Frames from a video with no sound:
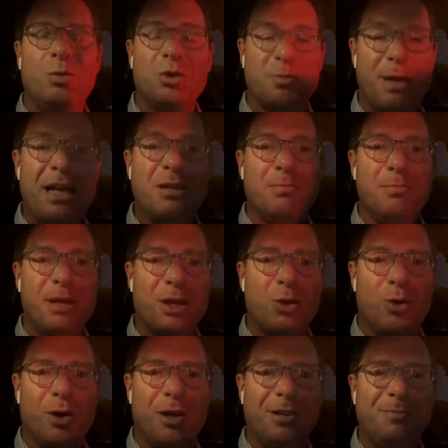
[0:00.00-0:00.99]
was paid in
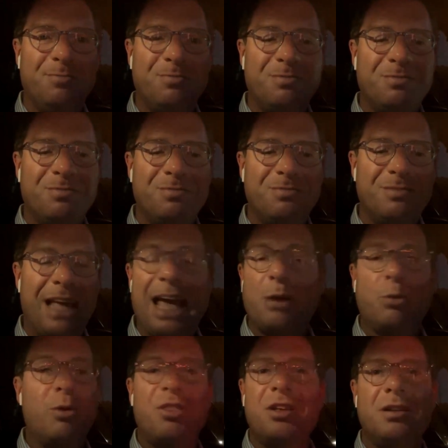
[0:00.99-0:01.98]
Bitcoin,
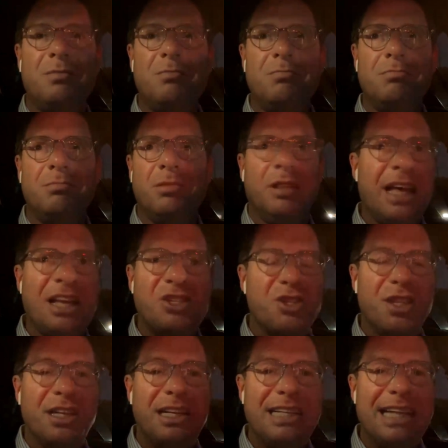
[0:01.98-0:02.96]
and within
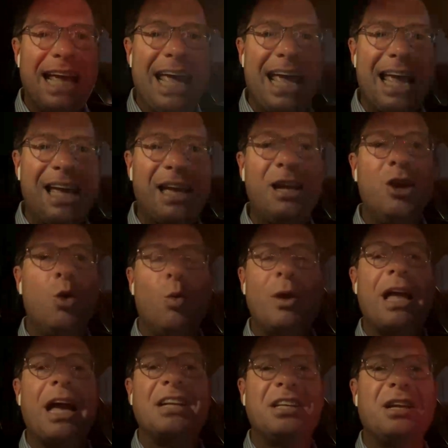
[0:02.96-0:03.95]
less than a day,
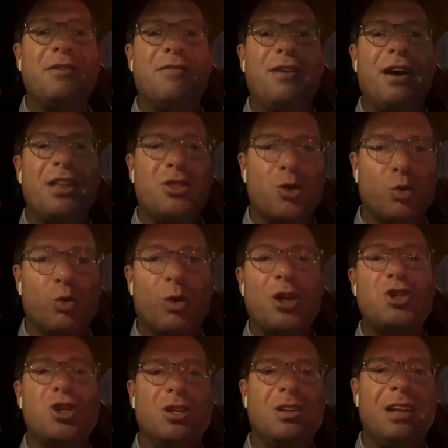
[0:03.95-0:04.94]
we identified the
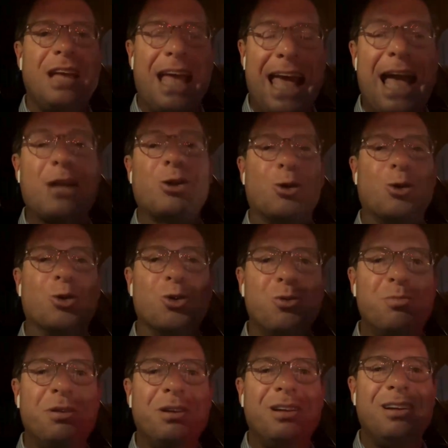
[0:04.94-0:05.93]
Russian hacker
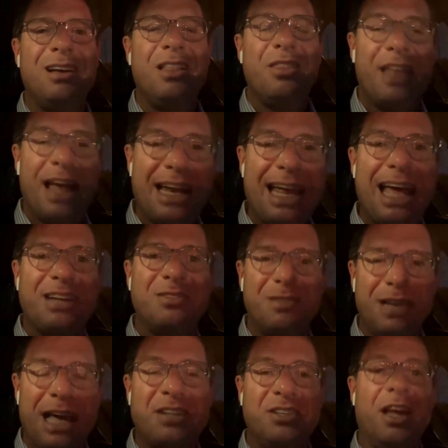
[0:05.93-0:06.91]
group that
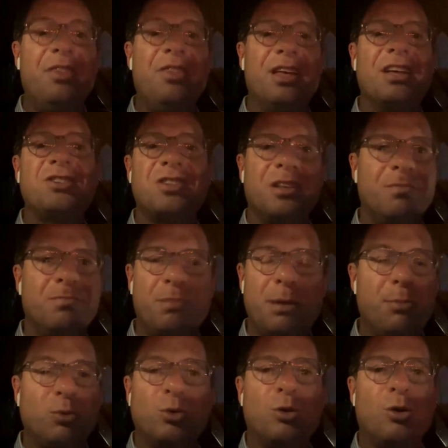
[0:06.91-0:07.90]
had done this,
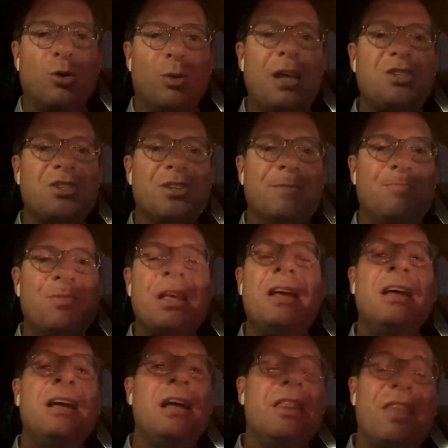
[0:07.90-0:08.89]
and people were arrested.
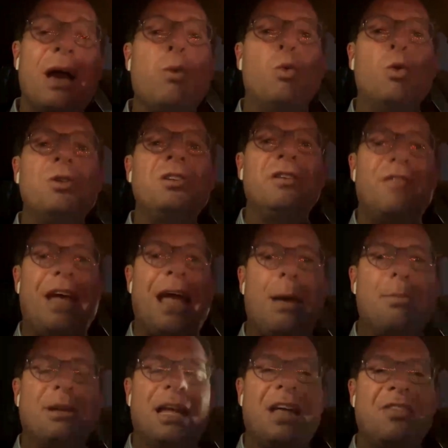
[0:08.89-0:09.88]
That wouldn't have
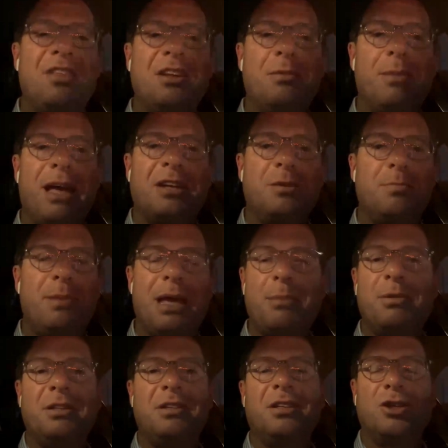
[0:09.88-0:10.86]
happened had they demanded
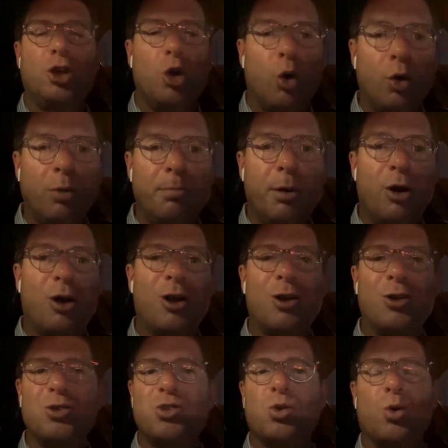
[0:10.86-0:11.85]
payment in gold
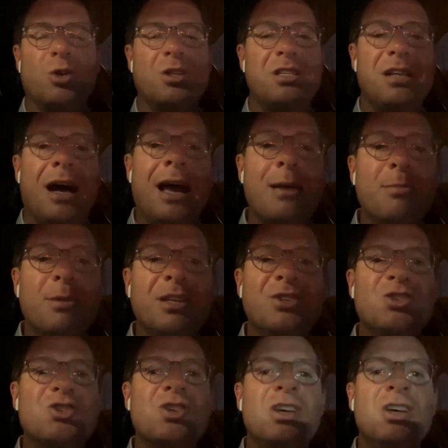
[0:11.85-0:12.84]
bars or
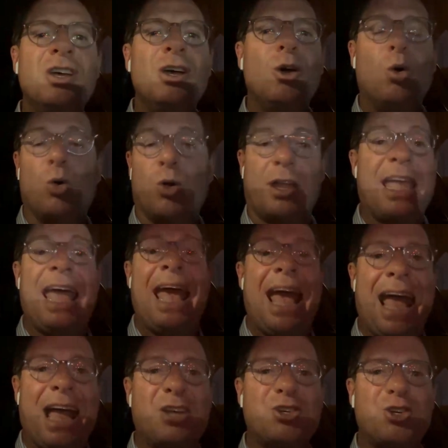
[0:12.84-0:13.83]
diamonds or
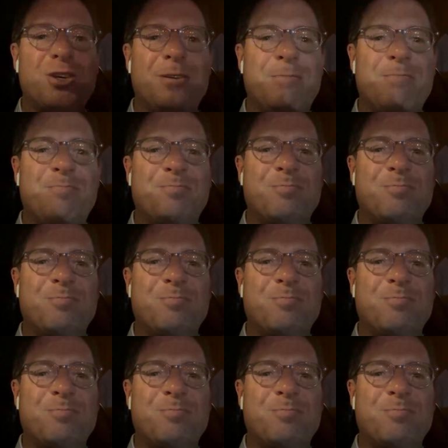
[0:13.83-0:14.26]
cash.